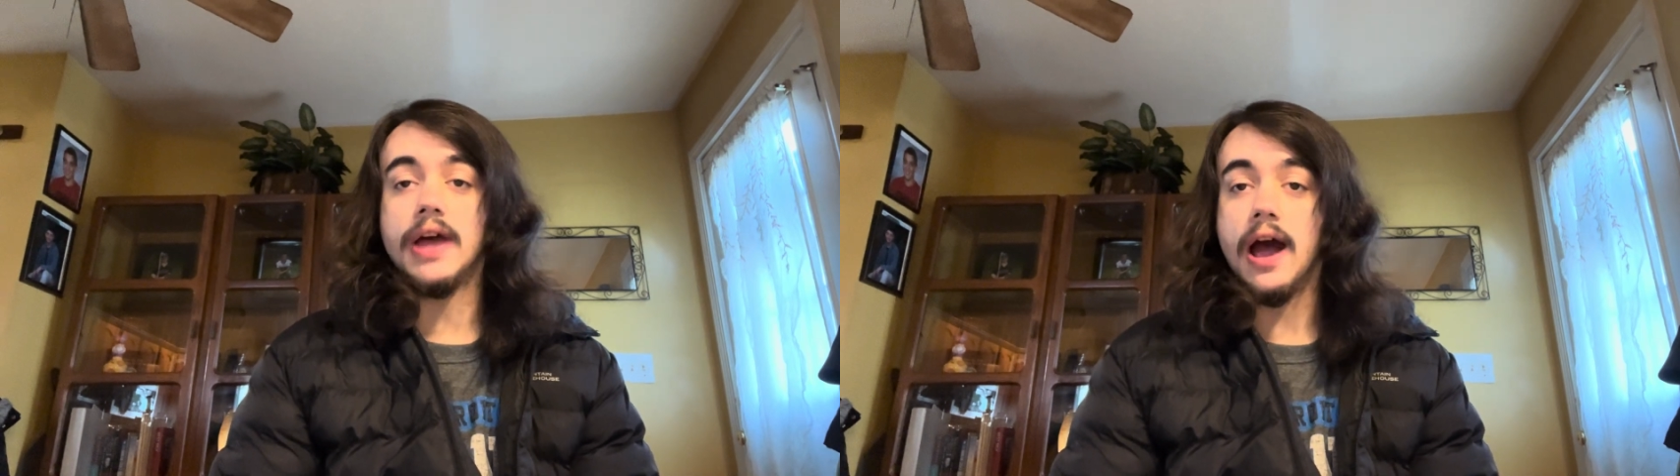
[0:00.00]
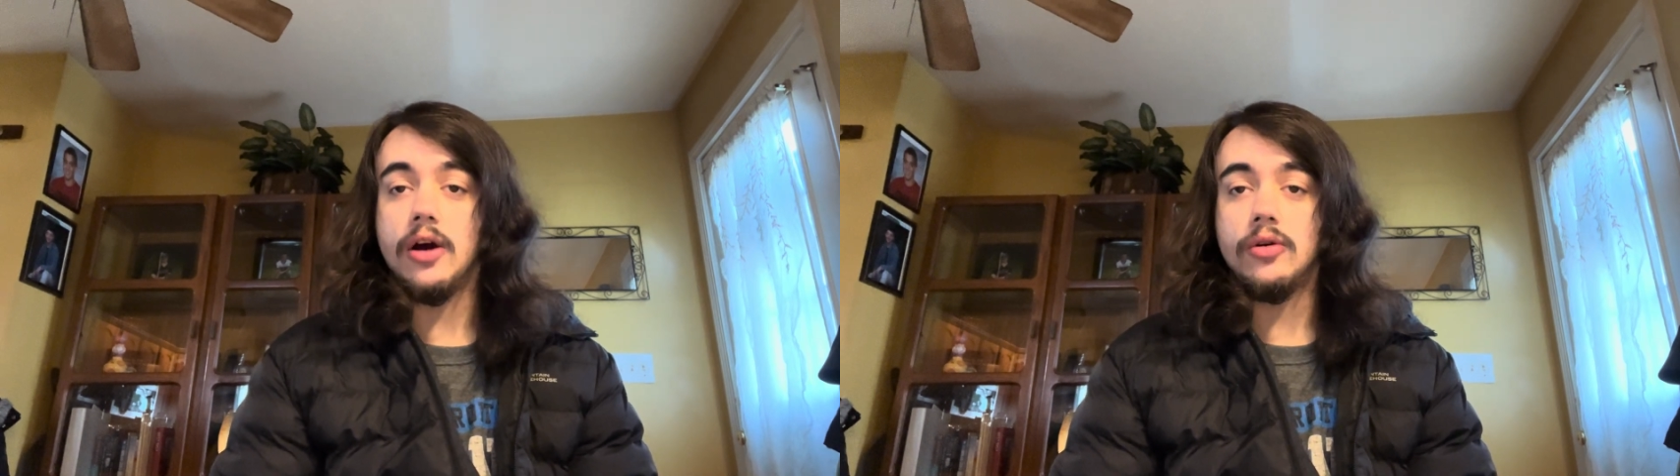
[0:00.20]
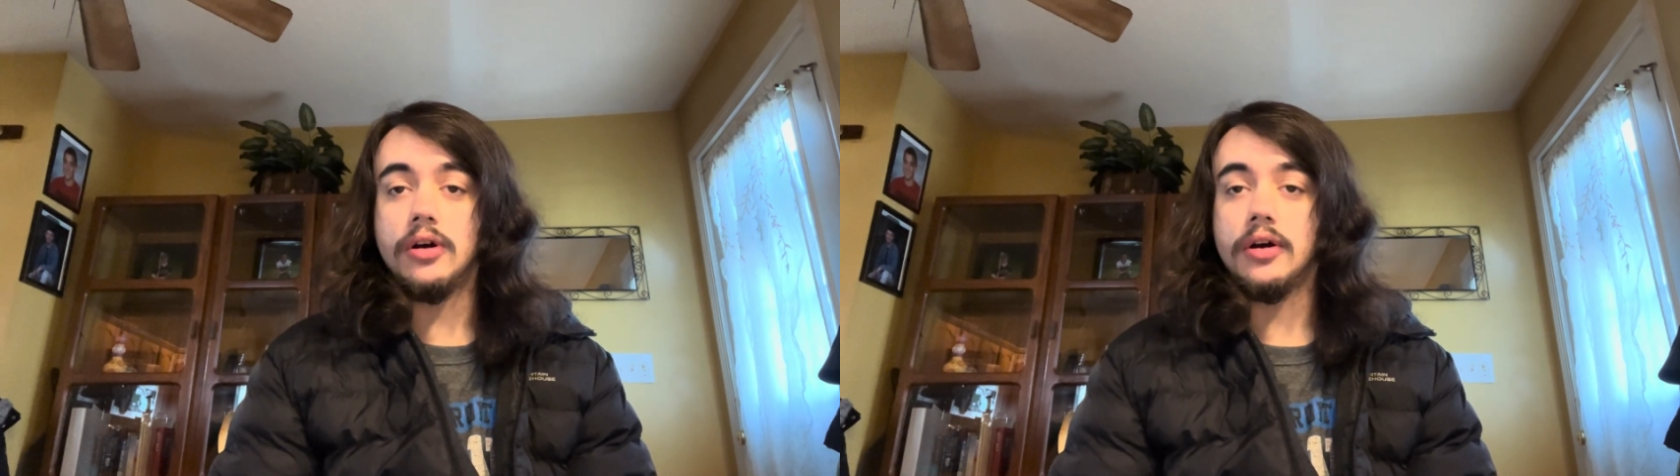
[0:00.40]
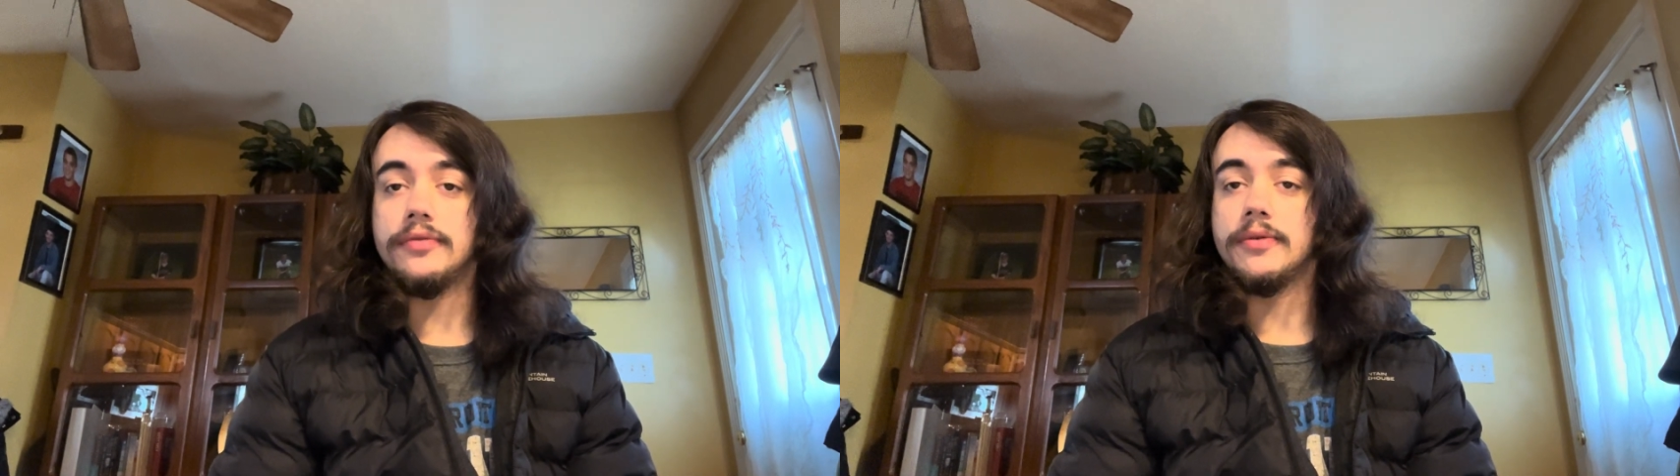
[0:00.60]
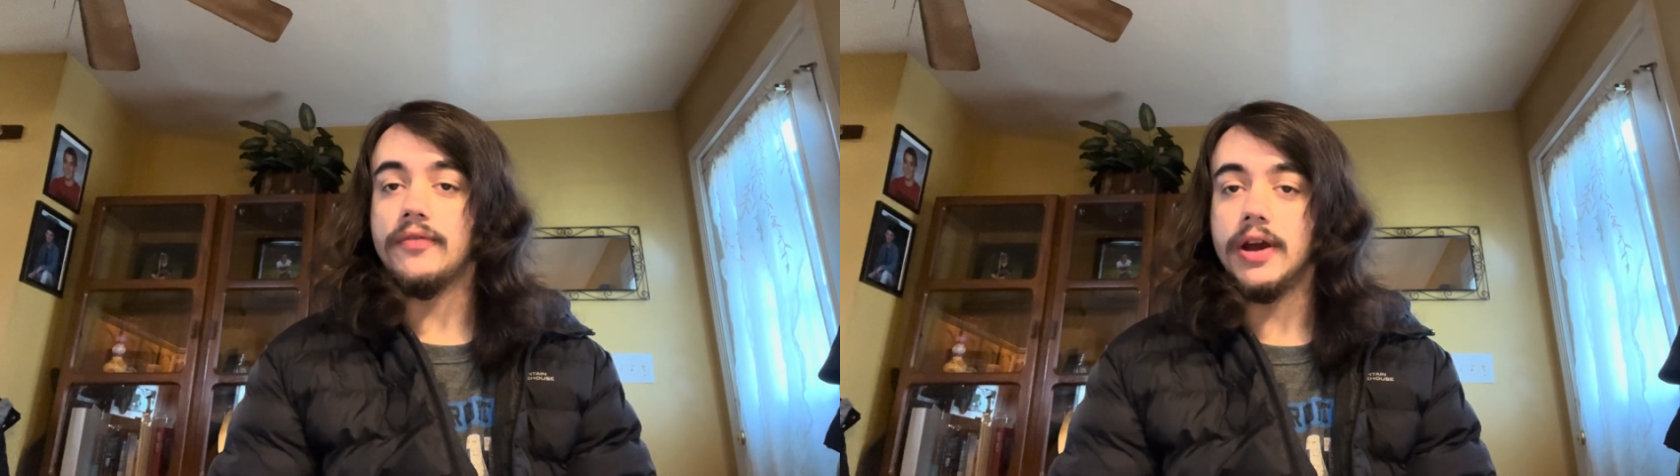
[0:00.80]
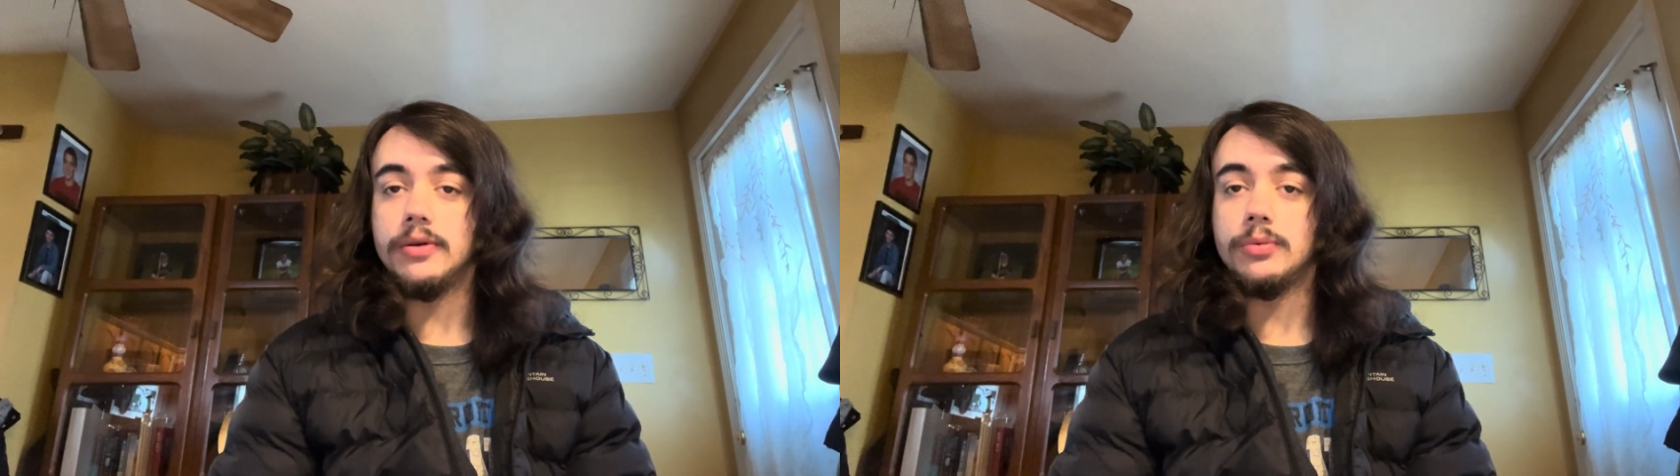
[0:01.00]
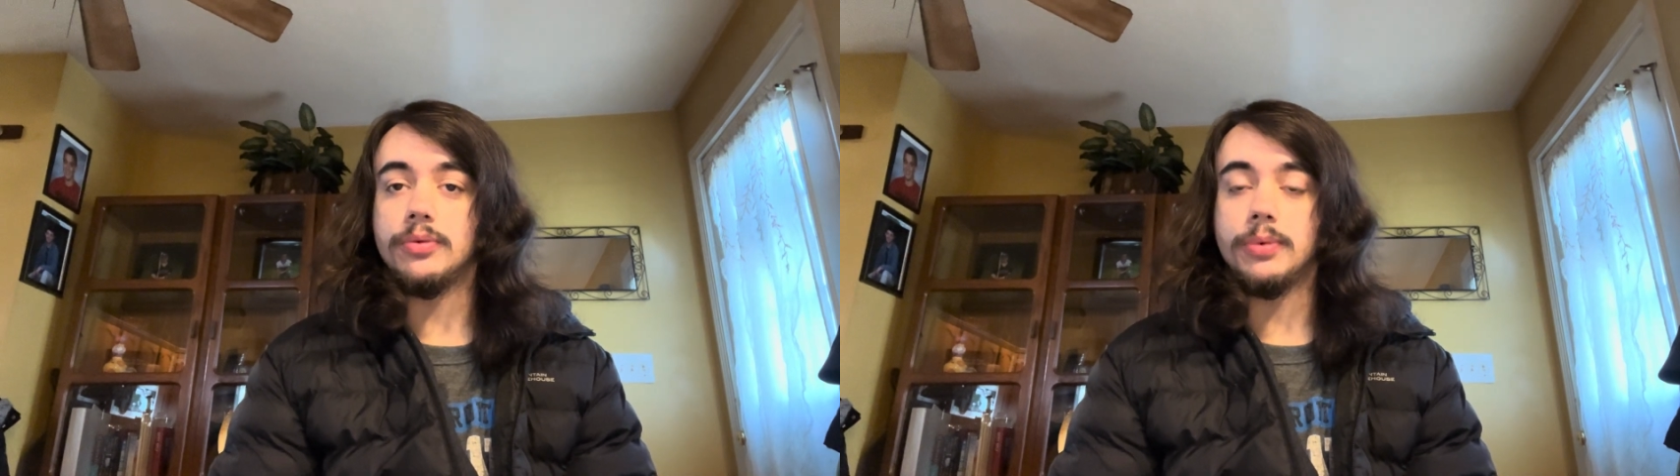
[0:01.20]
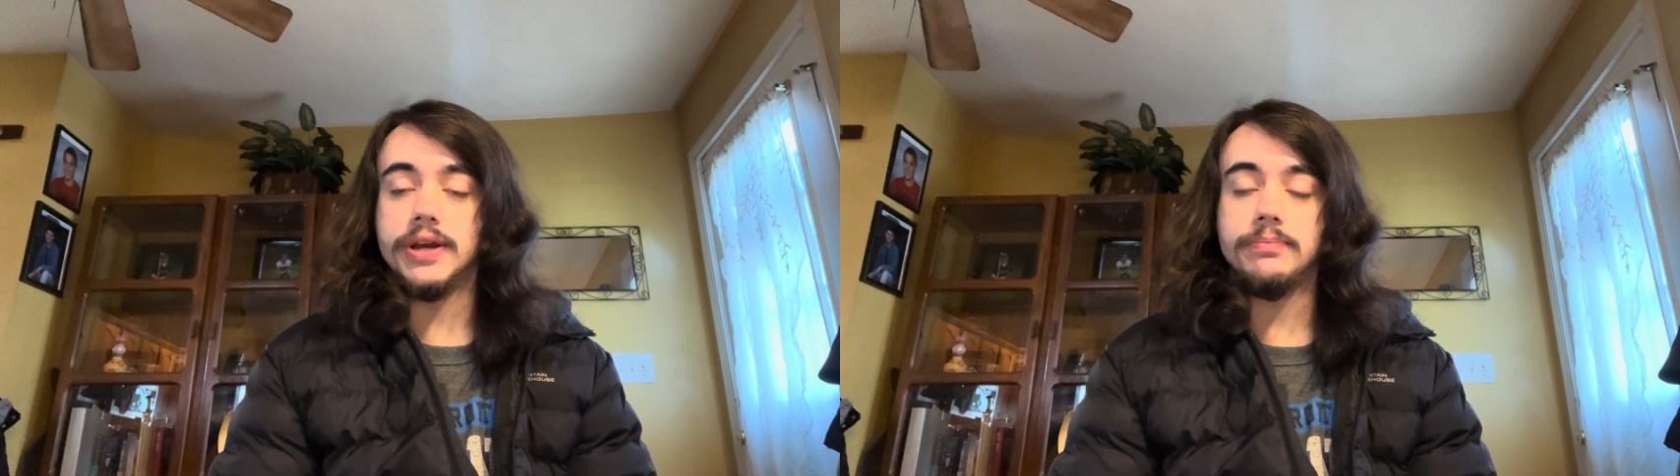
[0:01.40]
out of the fight with
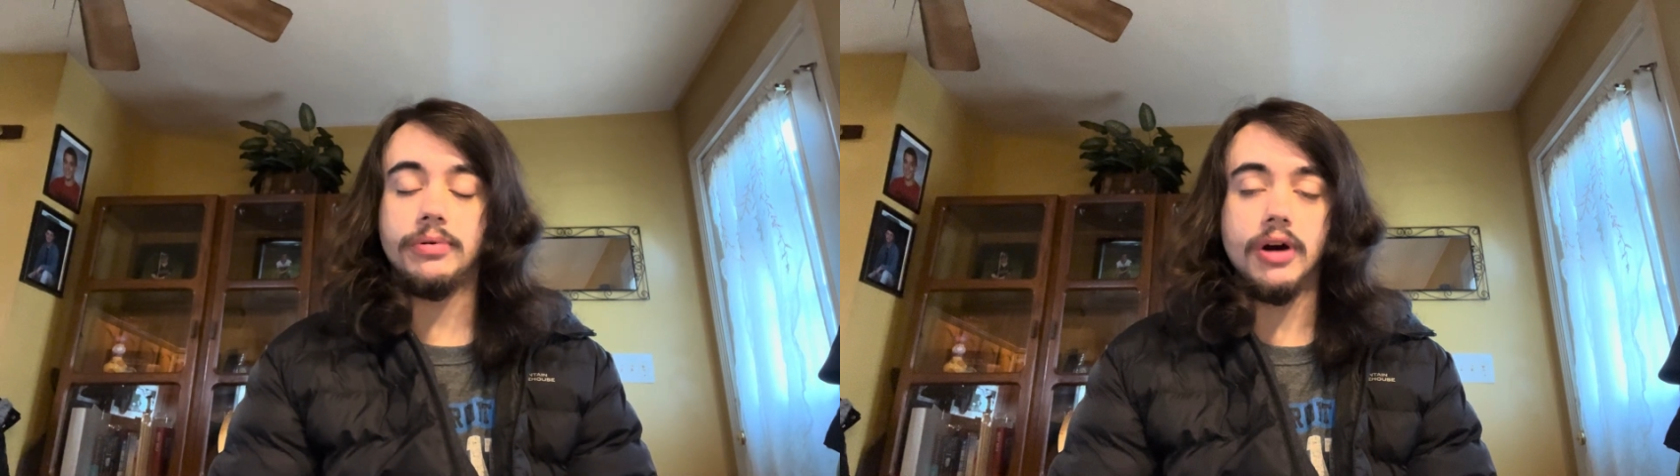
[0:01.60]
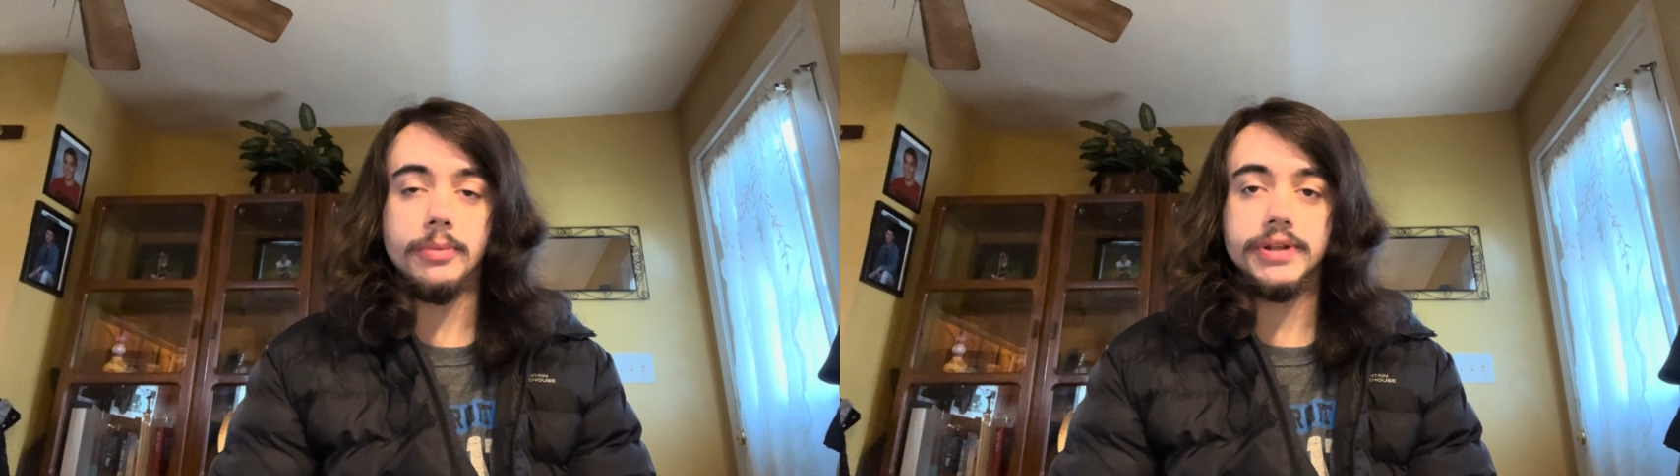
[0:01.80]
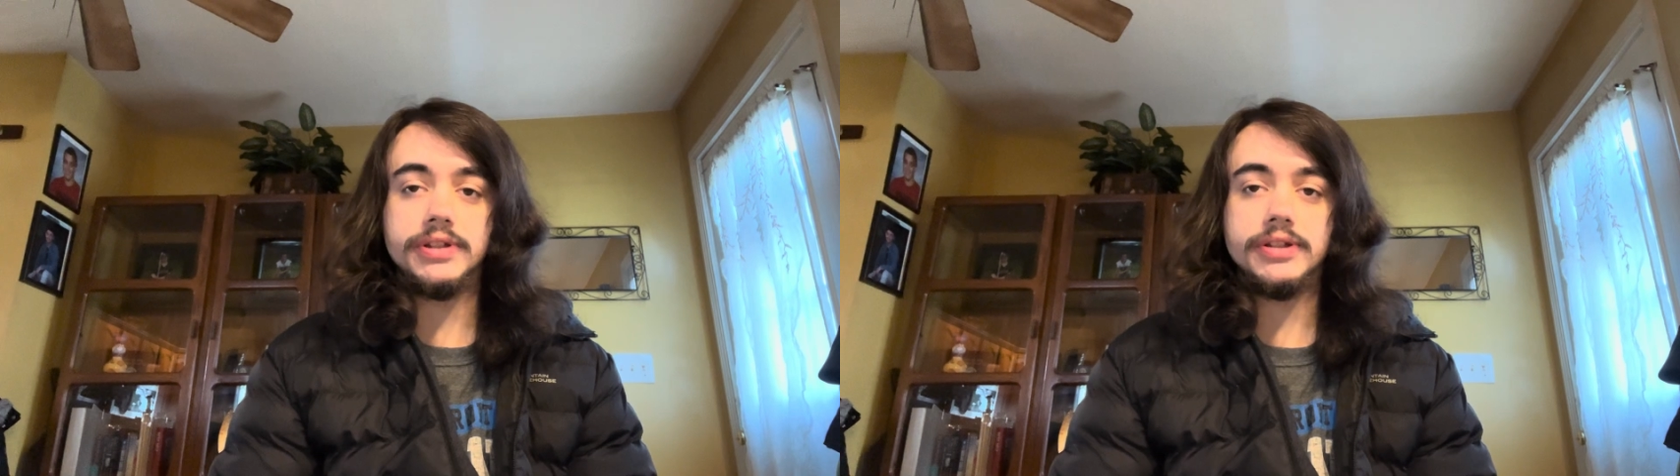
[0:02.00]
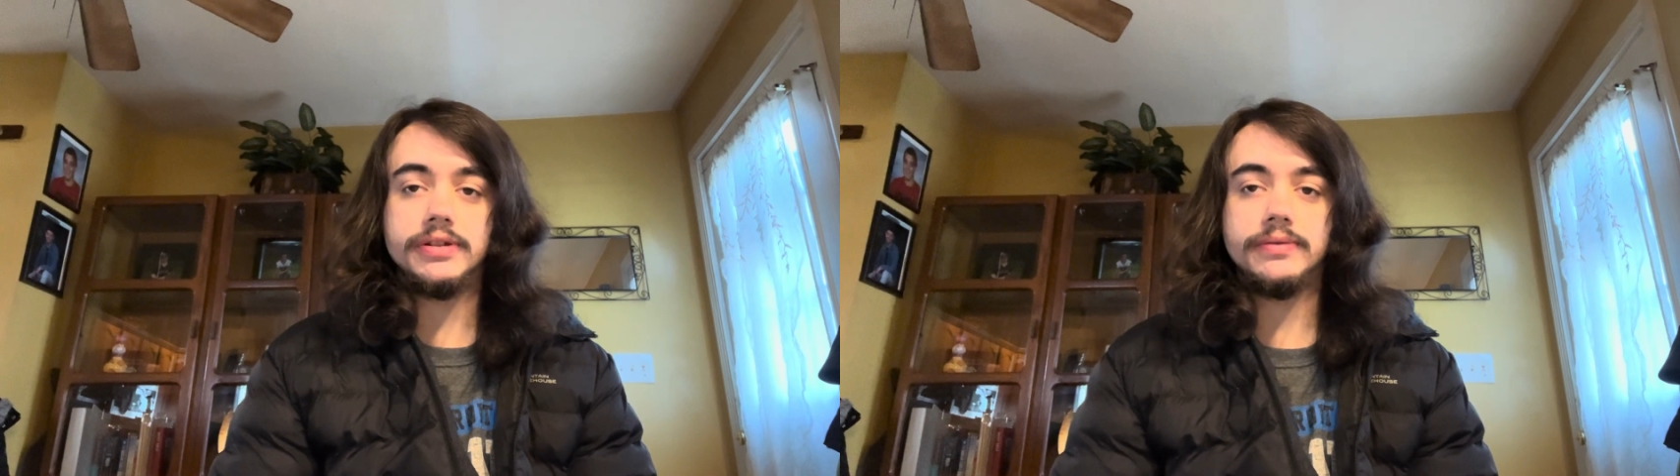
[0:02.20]
Wade Plemons,